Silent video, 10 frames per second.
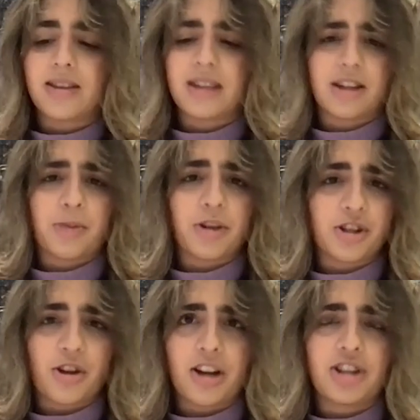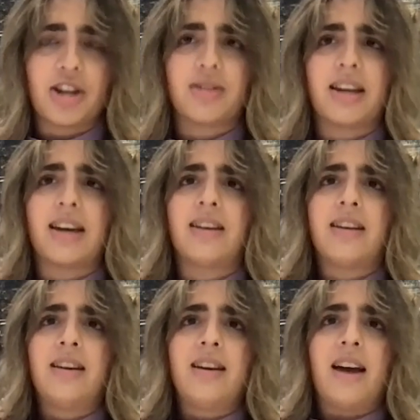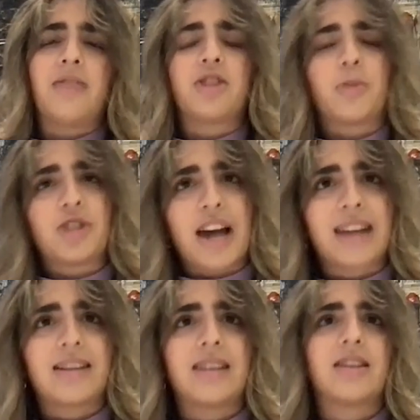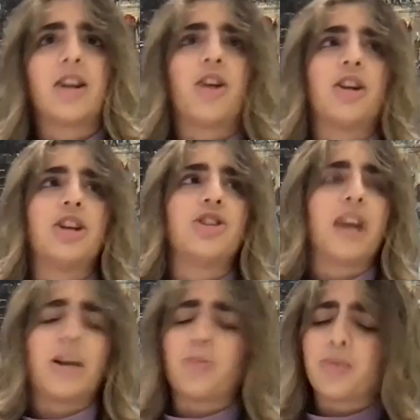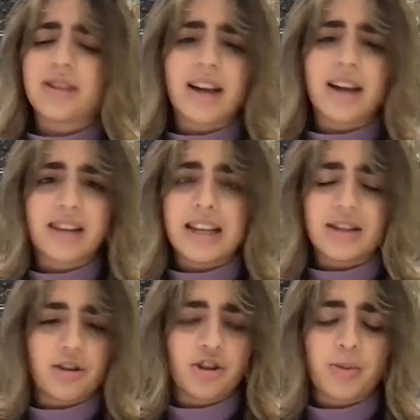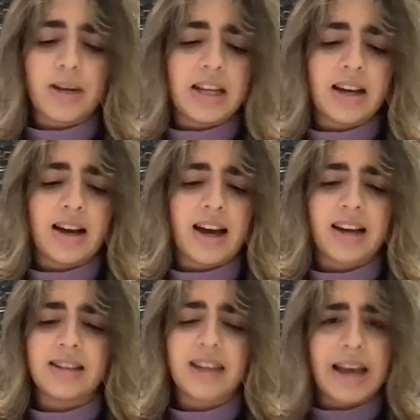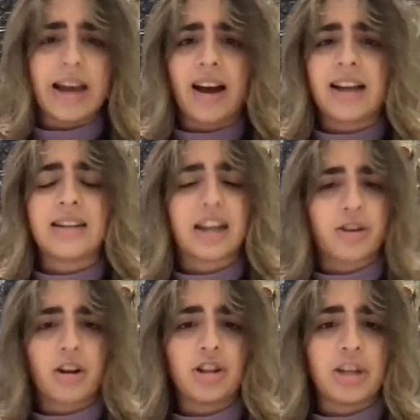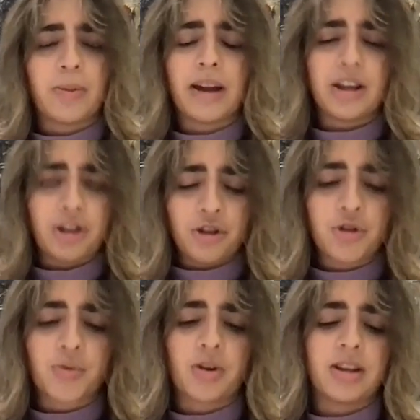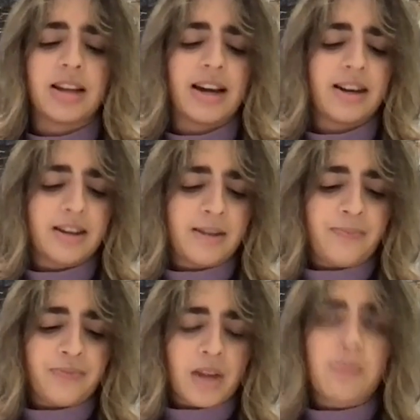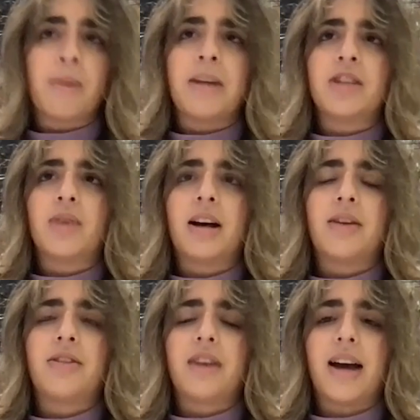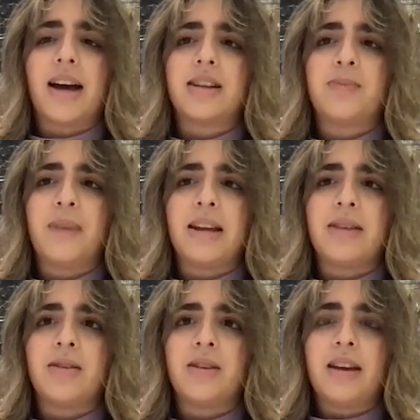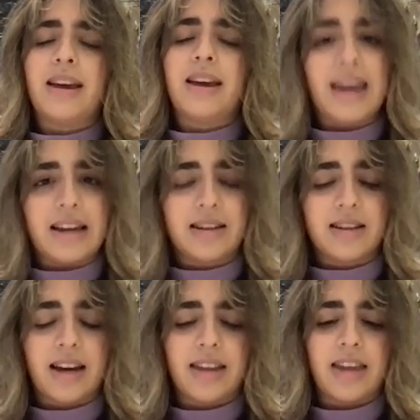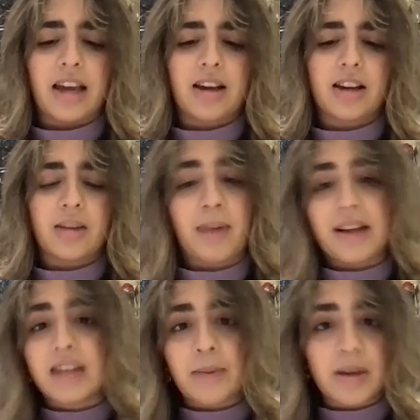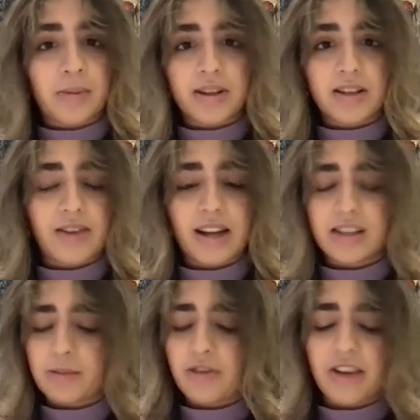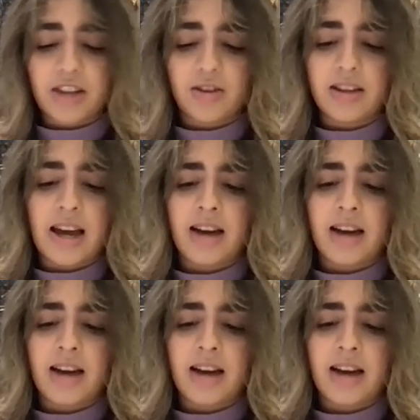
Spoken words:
there's so much knowledge out there and there's so much access to knowledge, and certainly social media and AI and technology play a huge role in that. But mental health has been hit. I think the pandemic must have had some effect on that.